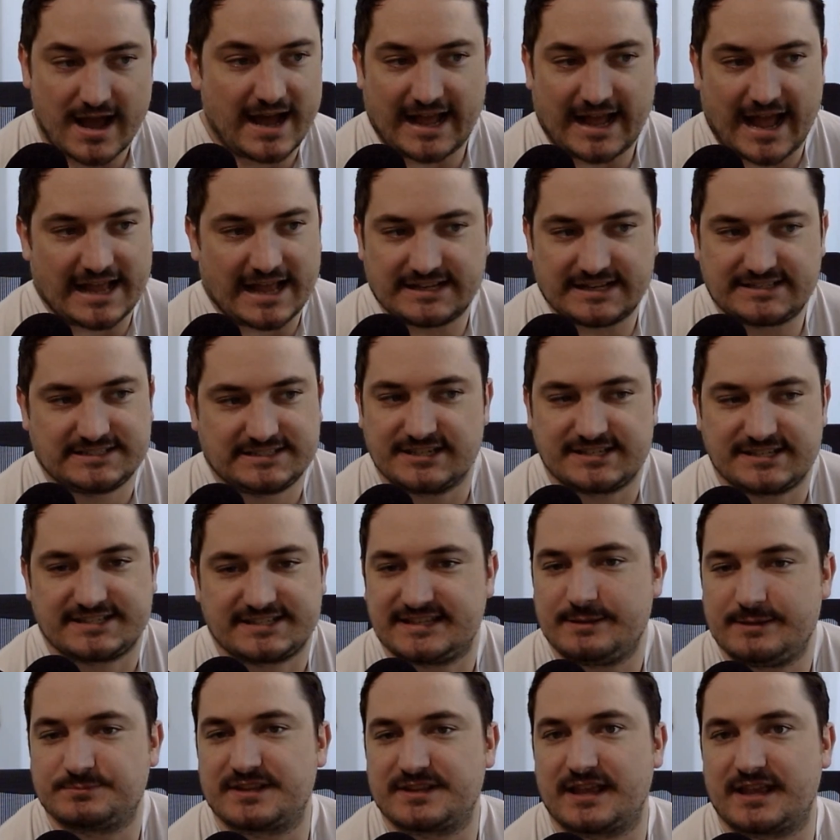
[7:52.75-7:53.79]
it just
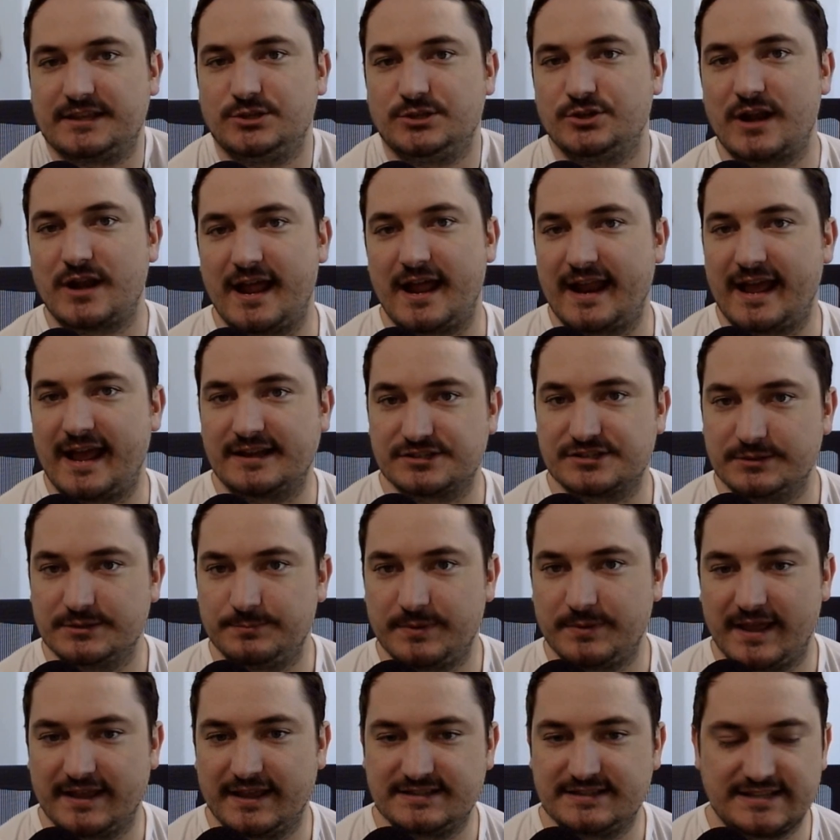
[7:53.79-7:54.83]
seems like you're not actually
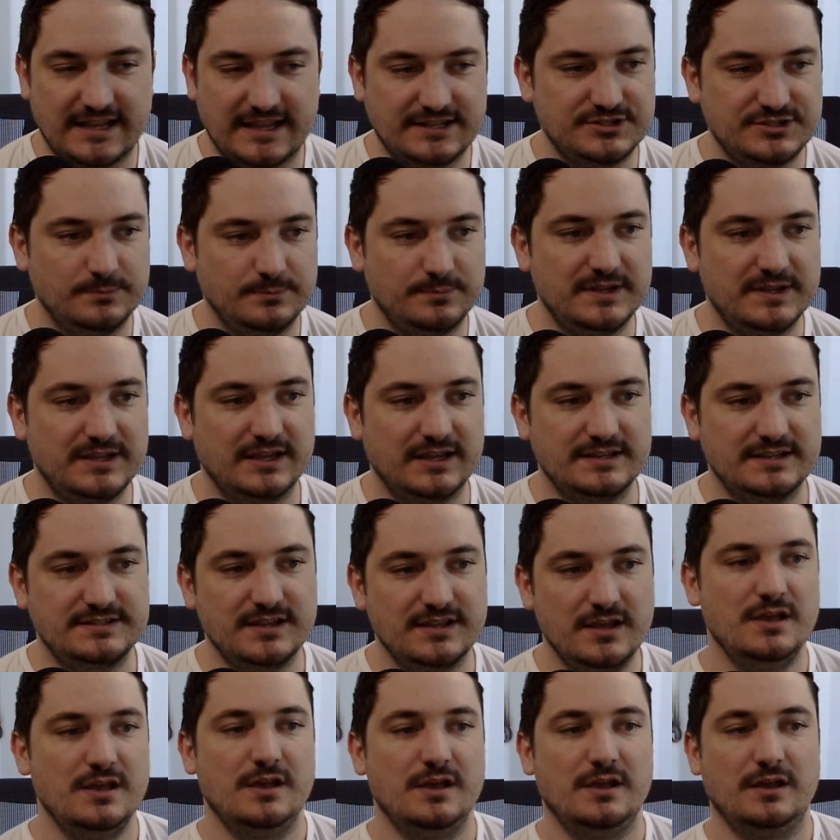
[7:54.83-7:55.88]
paying attention, because
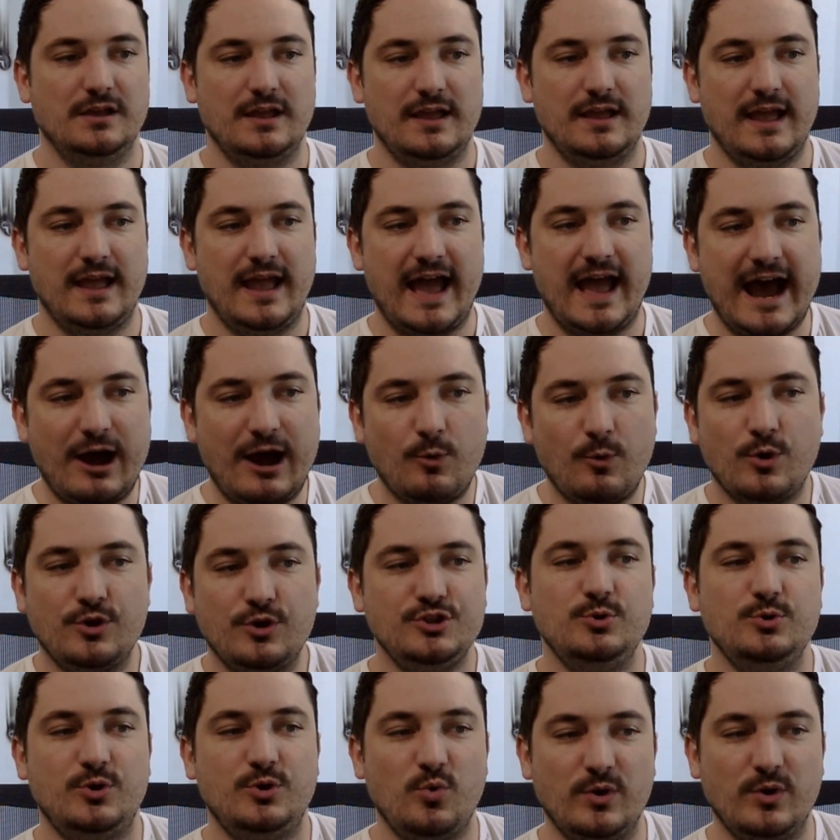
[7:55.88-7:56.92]
how are
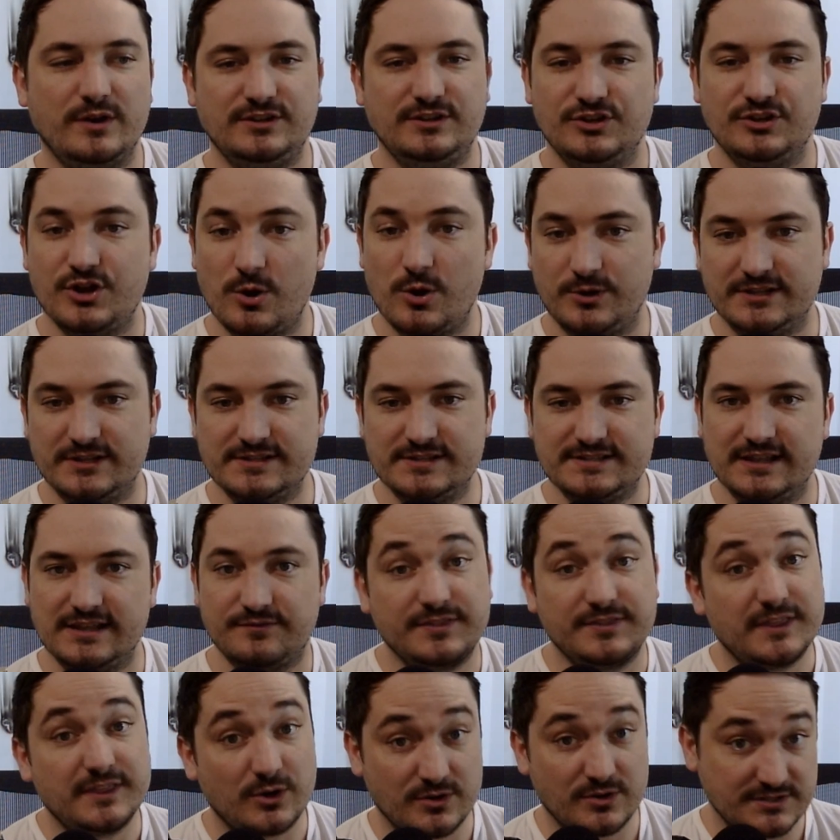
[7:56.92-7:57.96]
you going to notice if
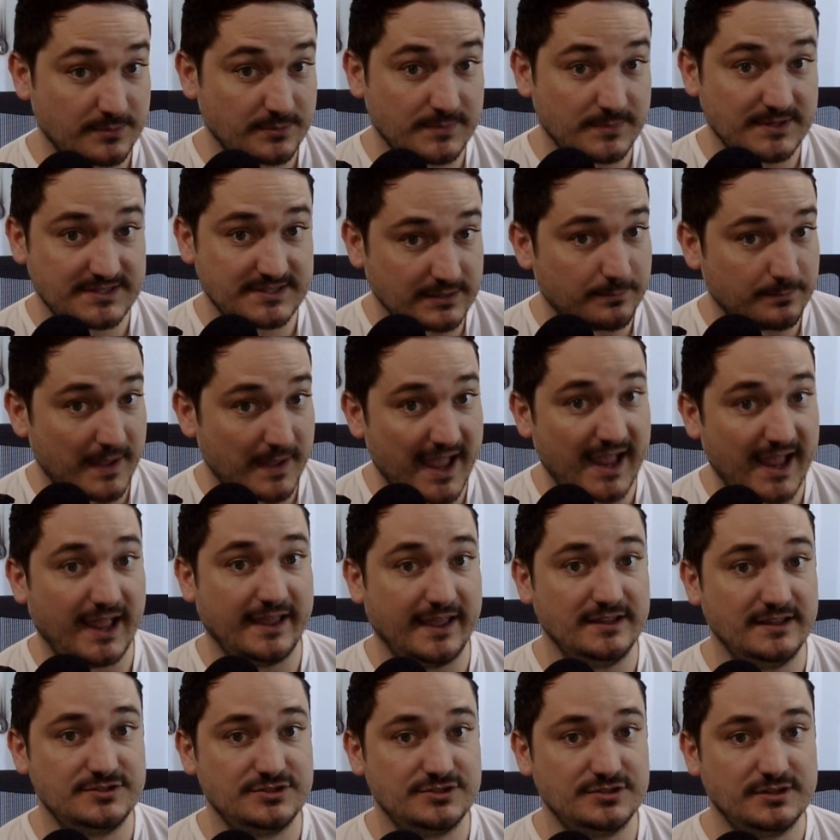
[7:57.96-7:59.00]
there is a missing
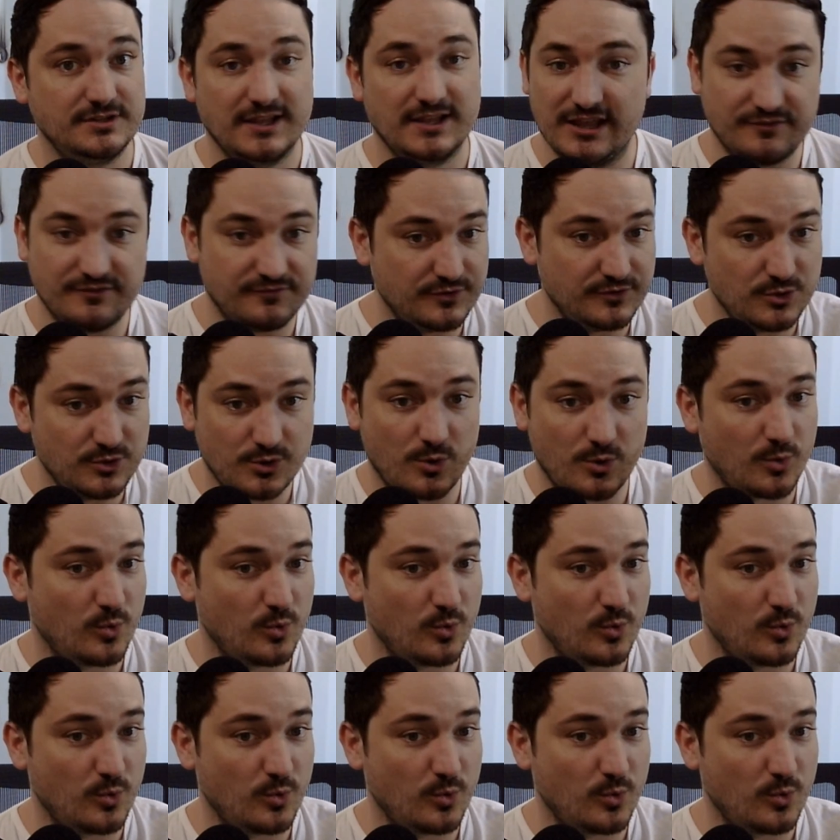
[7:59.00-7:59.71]
page if you don't